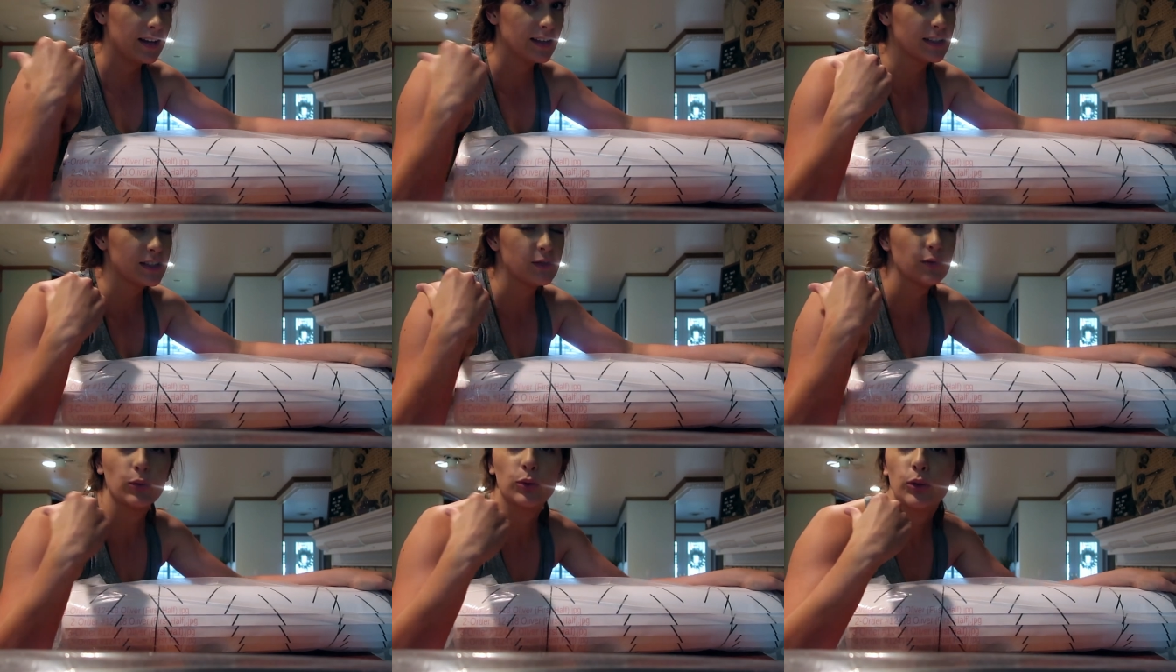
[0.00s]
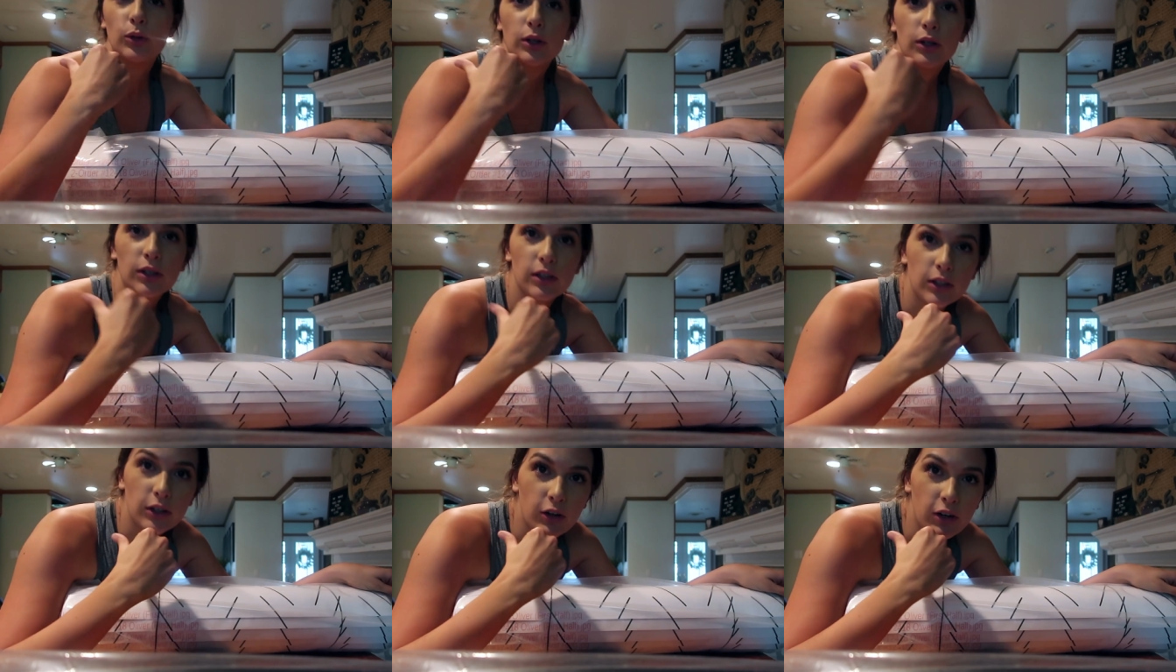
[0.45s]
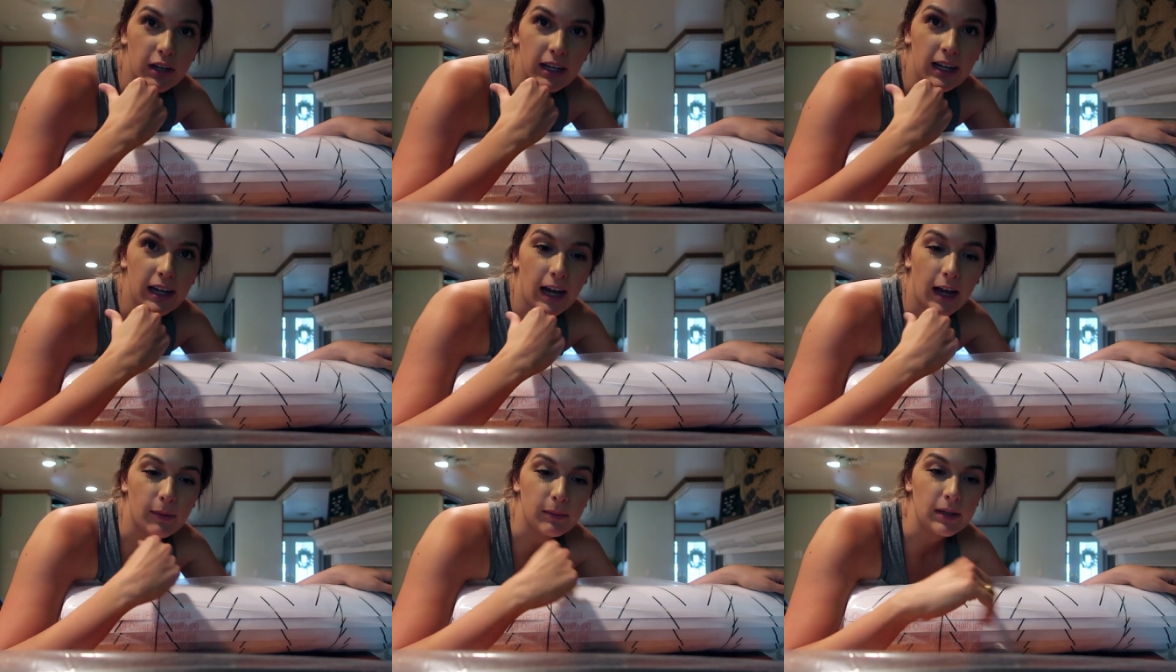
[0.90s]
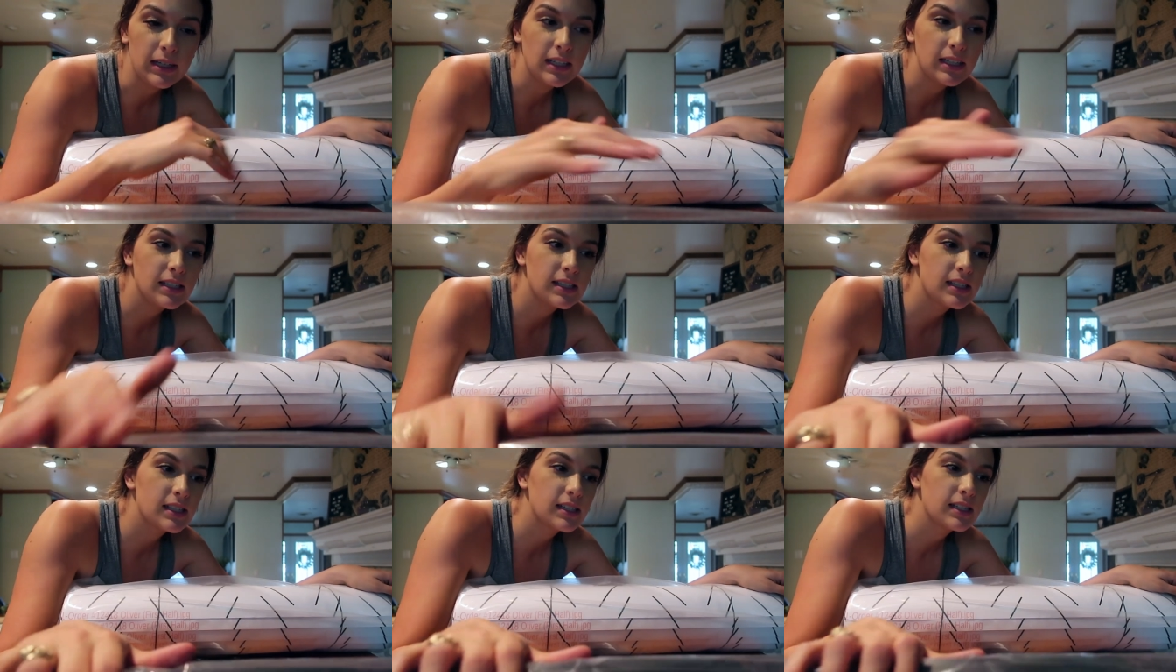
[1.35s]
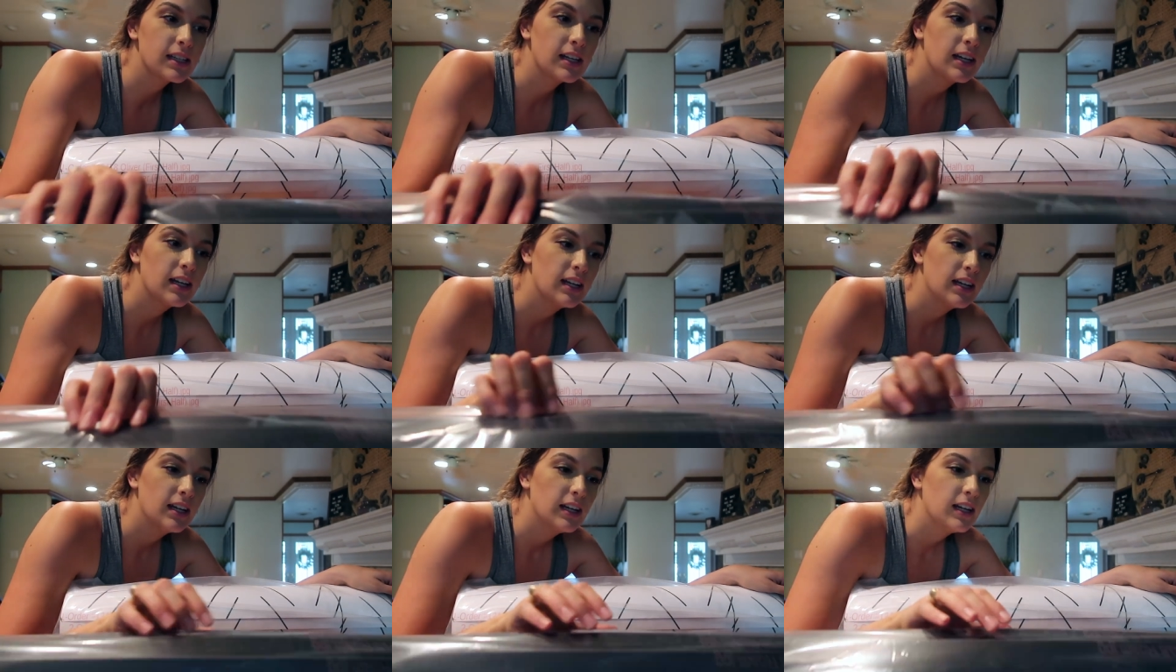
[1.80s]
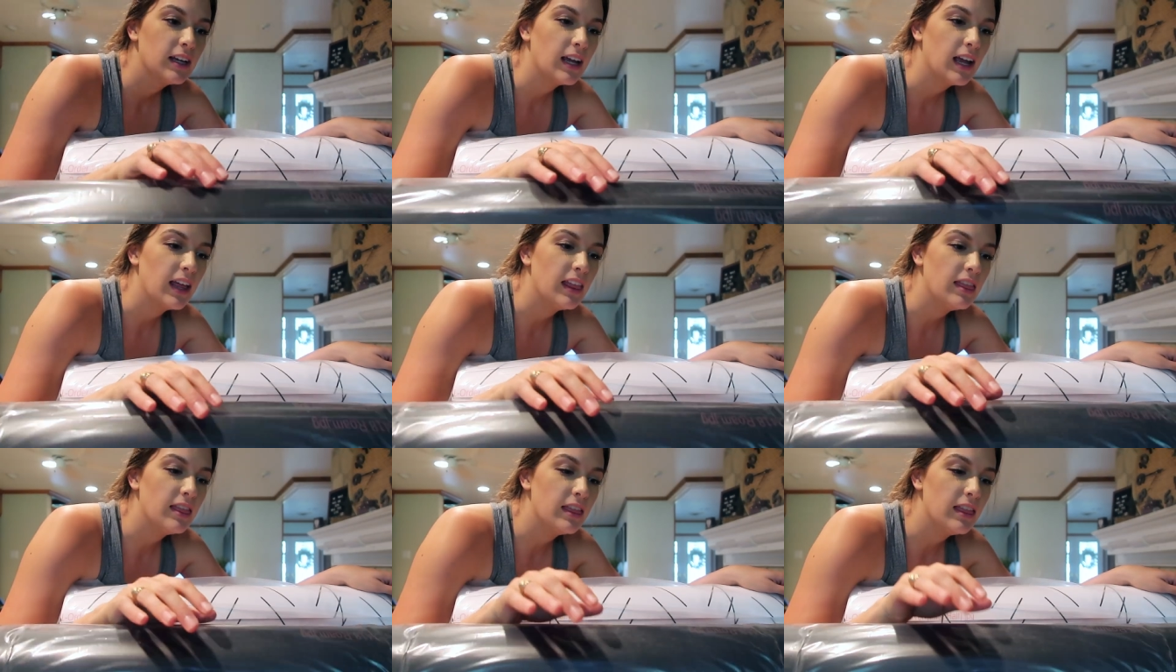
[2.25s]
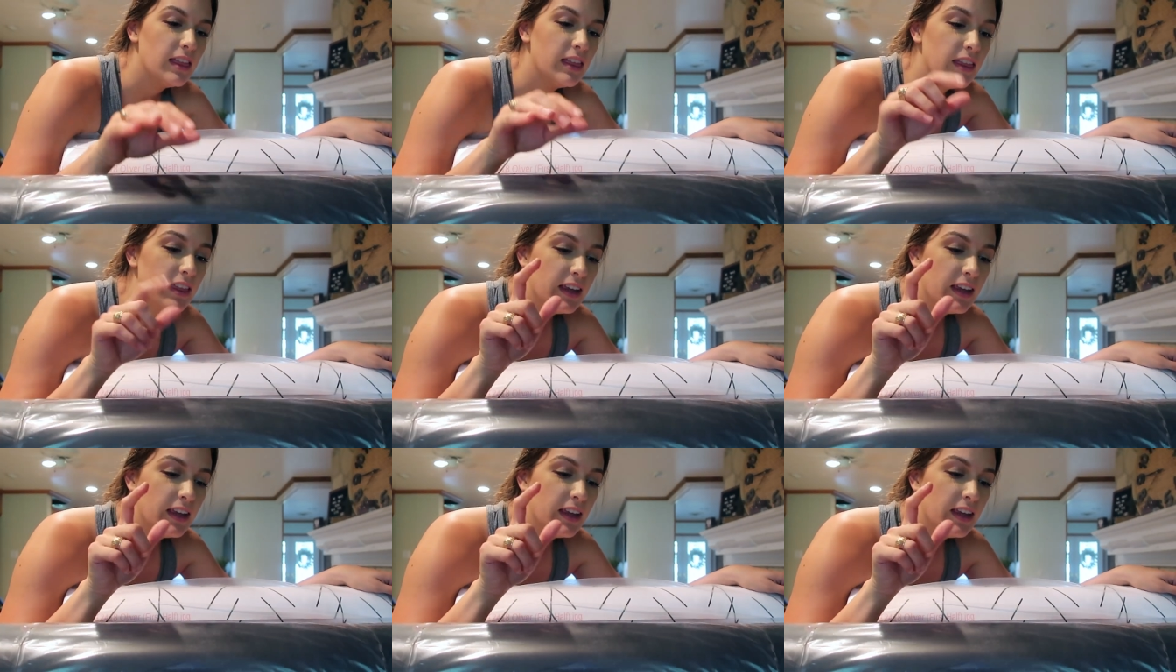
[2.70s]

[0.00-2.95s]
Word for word: is for the green cabinets, and